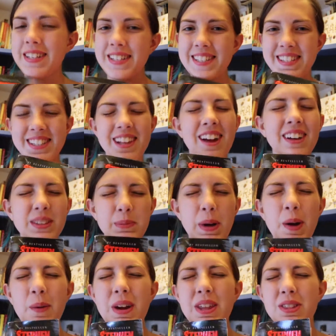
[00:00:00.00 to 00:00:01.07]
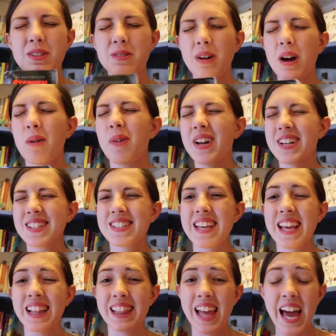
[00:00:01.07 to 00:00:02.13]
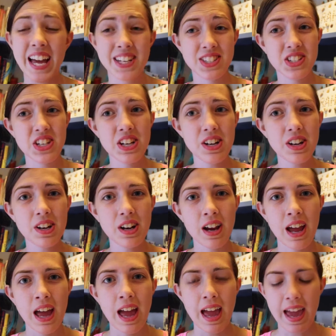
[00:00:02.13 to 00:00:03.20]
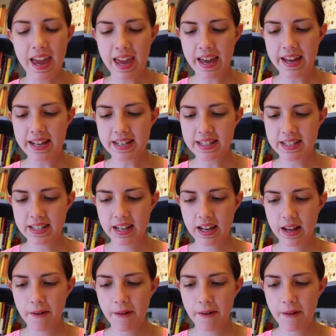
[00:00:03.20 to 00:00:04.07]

slogged my way through, I want to say last year, and